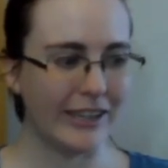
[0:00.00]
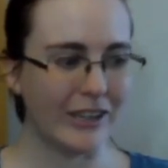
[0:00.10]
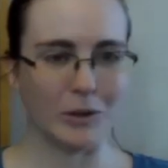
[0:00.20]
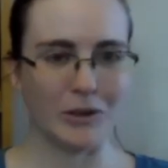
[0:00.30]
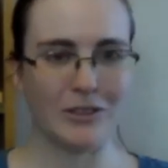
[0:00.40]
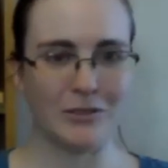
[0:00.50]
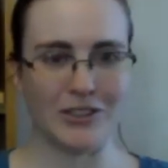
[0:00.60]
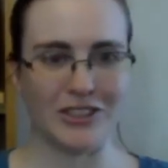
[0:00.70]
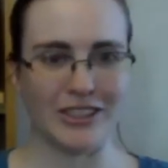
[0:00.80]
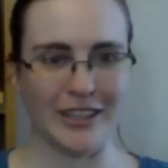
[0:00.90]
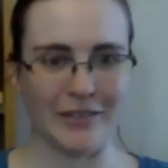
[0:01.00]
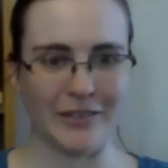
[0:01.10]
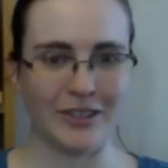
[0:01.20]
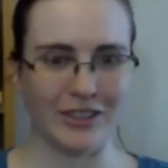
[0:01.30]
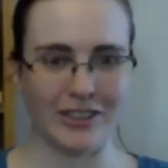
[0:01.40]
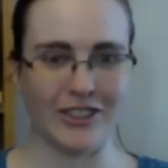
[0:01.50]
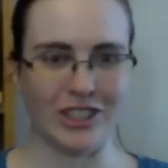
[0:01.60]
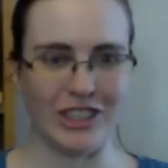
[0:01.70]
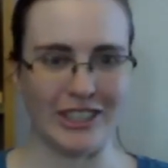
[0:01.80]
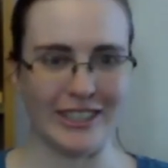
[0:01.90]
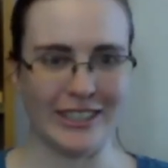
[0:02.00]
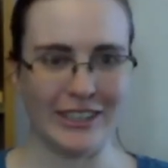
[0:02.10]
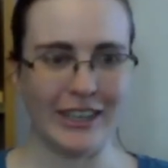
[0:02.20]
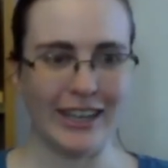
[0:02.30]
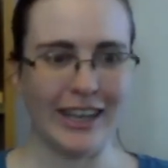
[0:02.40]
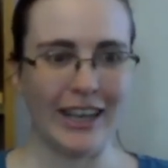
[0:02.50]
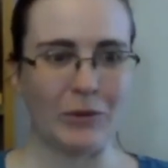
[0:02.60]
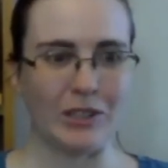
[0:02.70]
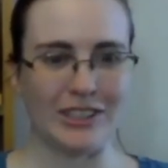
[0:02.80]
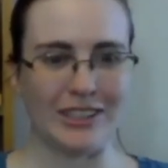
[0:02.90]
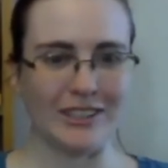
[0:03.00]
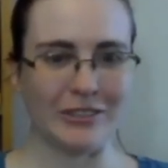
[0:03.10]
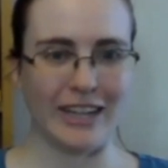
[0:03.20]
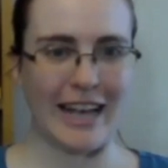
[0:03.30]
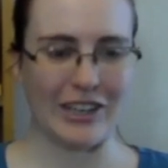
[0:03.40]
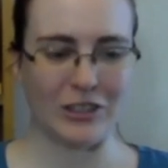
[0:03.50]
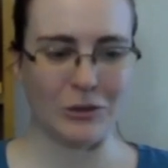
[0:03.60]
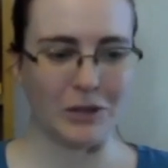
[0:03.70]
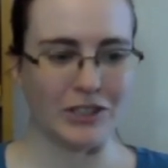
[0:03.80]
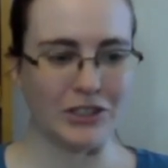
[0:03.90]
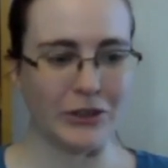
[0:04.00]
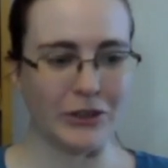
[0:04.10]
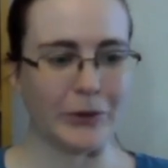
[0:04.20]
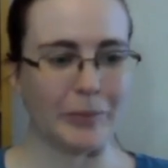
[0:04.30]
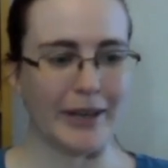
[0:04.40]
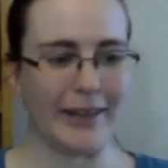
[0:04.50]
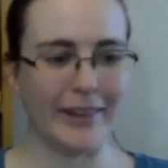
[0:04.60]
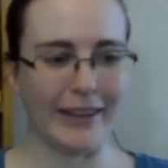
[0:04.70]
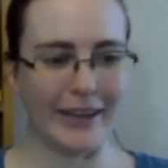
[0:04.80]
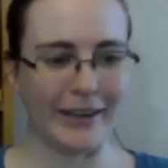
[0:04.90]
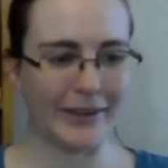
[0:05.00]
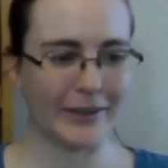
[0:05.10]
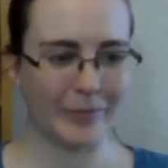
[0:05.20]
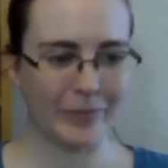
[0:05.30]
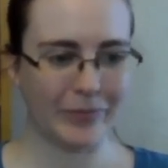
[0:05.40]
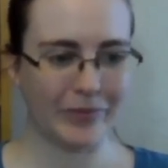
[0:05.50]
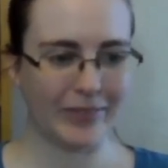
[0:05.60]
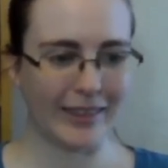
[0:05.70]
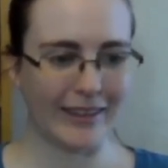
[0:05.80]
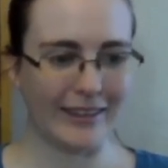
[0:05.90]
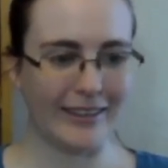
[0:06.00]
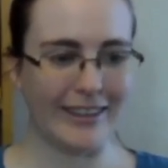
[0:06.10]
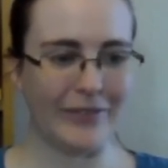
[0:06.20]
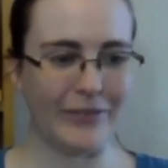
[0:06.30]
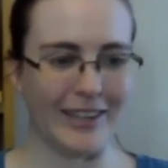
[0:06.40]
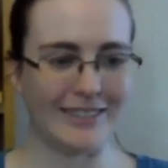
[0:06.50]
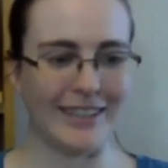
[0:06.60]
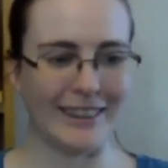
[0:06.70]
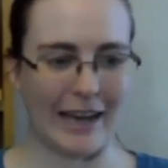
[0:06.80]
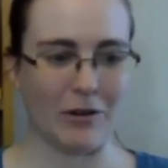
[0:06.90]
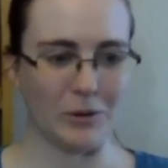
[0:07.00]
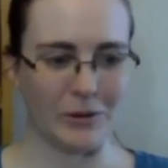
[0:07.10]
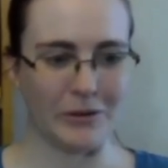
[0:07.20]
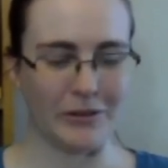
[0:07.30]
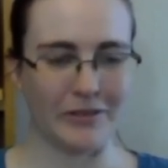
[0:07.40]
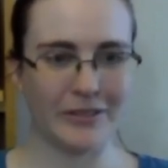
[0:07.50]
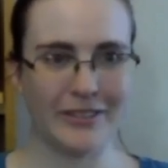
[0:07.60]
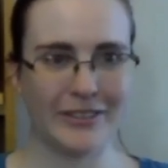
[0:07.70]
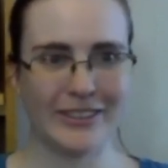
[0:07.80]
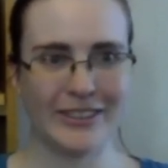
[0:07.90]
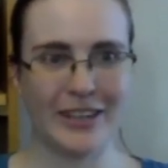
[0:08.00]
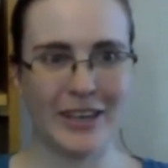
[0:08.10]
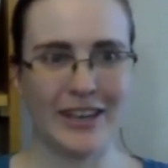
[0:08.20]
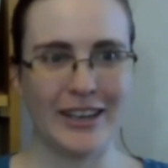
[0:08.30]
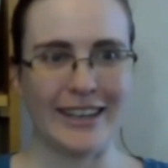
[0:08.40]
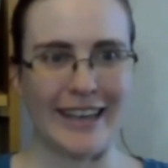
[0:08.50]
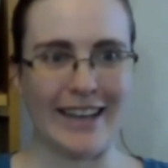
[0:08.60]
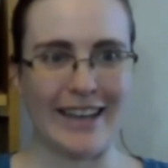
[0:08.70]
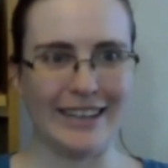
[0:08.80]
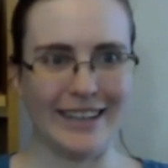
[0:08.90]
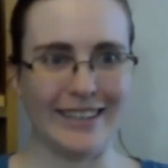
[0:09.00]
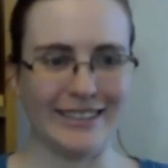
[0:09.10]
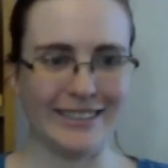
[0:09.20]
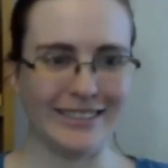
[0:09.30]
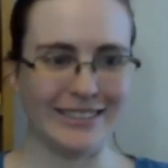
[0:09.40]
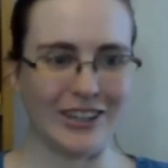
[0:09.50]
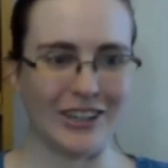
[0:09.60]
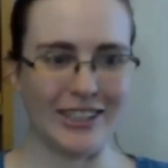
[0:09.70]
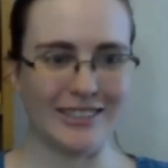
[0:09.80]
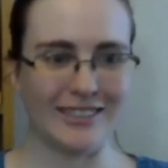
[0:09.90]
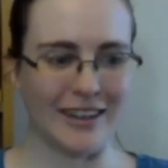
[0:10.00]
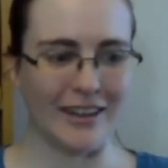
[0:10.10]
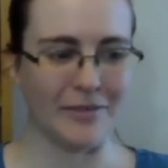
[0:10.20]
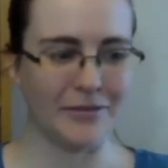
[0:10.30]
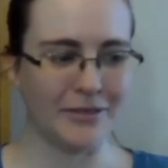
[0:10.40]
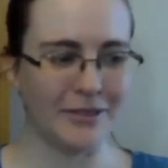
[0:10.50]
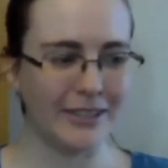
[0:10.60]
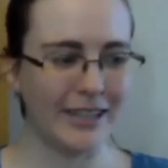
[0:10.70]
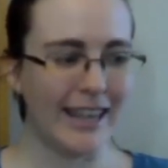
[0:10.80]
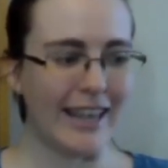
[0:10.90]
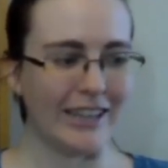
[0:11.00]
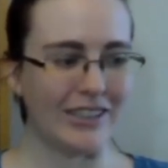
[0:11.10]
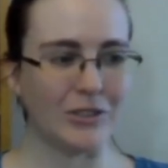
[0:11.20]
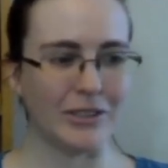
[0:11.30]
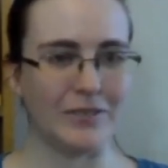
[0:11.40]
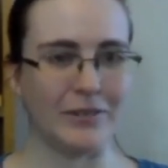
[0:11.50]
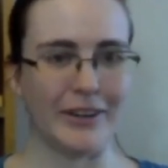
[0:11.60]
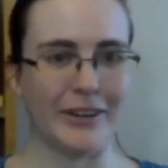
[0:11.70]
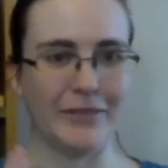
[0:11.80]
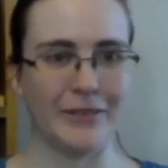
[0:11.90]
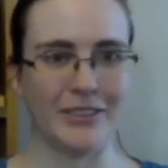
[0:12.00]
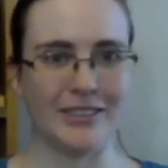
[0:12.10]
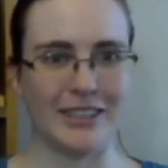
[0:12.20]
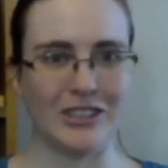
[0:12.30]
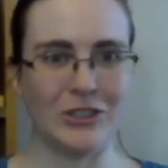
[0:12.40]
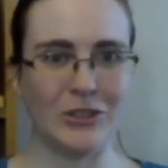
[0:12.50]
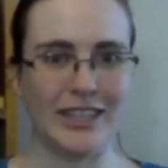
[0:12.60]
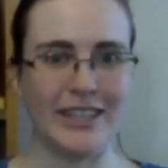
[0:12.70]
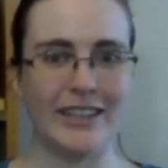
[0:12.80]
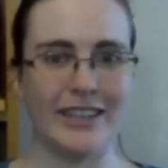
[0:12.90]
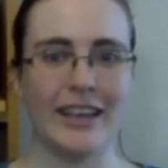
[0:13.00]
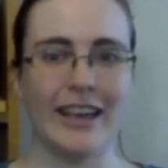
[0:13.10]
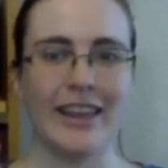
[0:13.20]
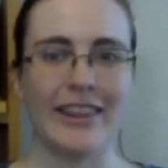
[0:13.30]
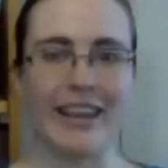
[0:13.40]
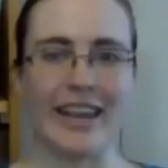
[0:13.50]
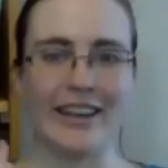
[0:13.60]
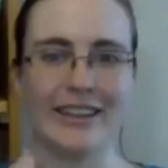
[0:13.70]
the world's version of the clergy, which he doesn't actually want to do, but like he thinks like that will get his guardian's love. And so he's very focused on duty, like